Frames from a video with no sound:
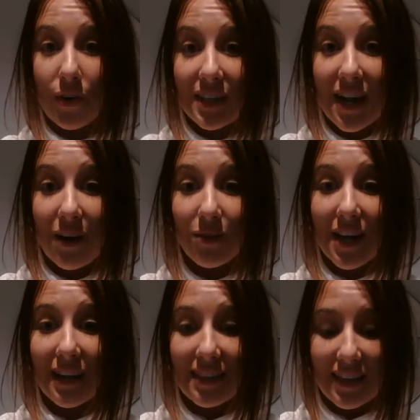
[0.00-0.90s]
retells
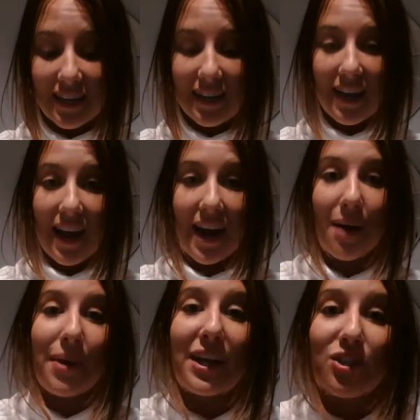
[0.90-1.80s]
at the
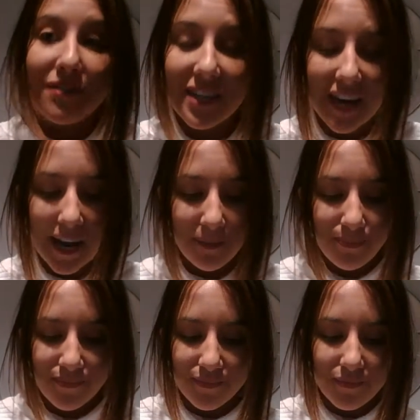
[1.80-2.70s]
end of today.
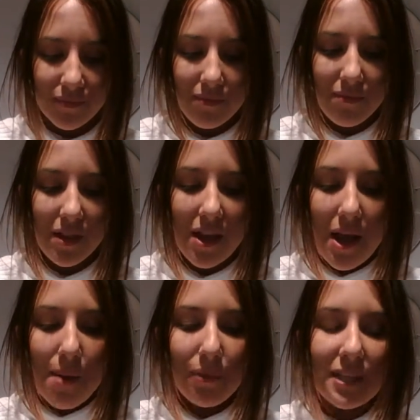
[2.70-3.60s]

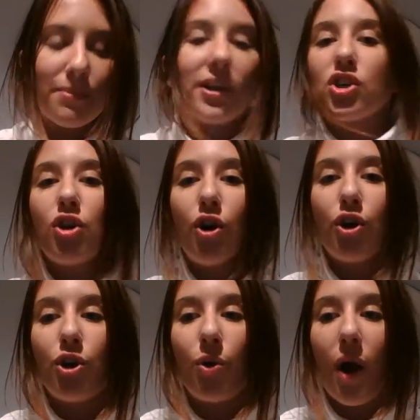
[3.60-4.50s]
Please make sure
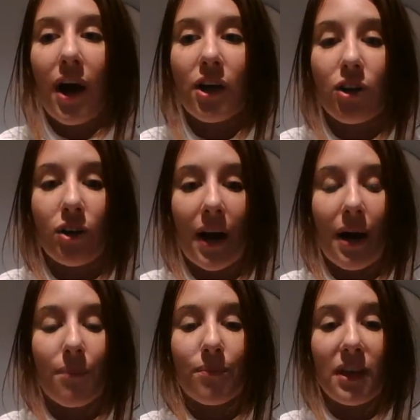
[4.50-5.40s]
you
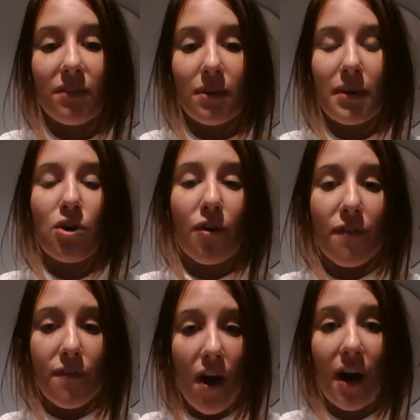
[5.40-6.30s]
are giving me your
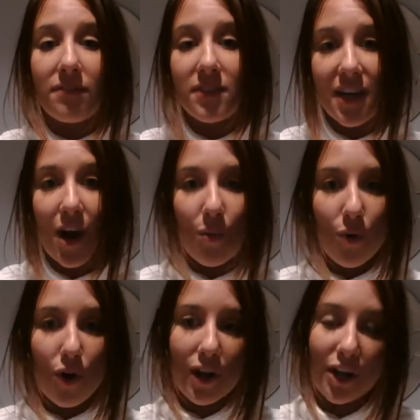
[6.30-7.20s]
5-star
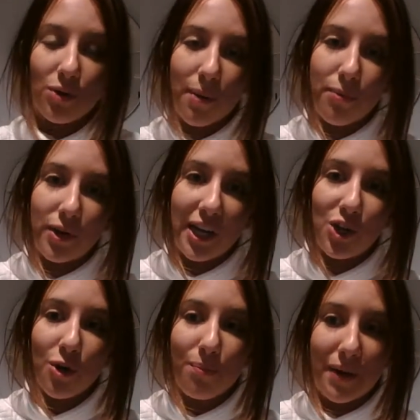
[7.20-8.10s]
work and you are putting in
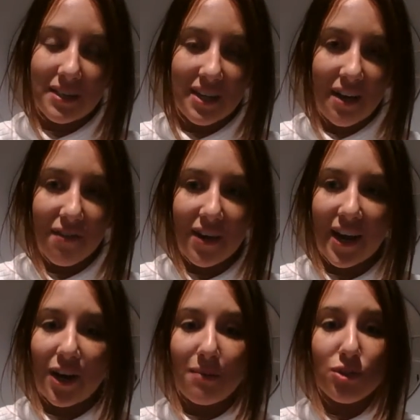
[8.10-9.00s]
your best effort.
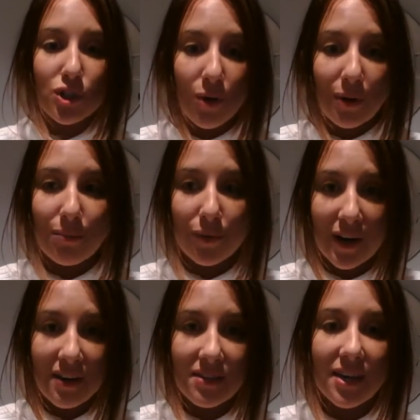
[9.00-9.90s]
And I am so
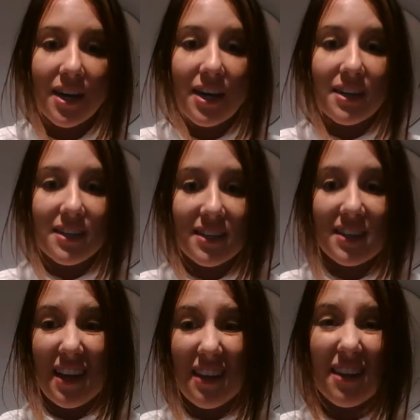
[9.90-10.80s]
impressed to
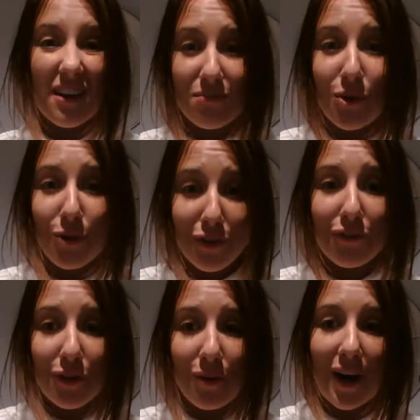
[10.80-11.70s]
see that all of
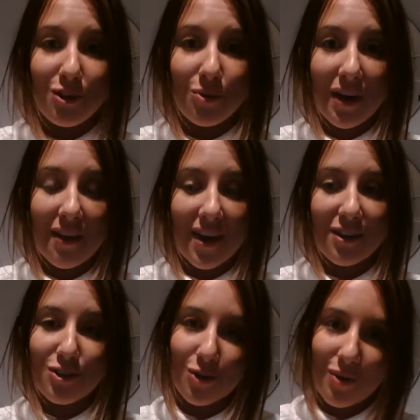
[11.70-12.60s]
you are doing
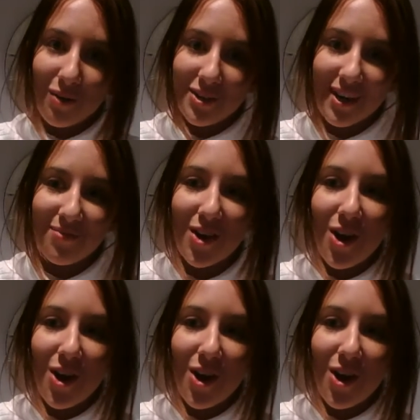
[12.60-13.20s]
that. So well done.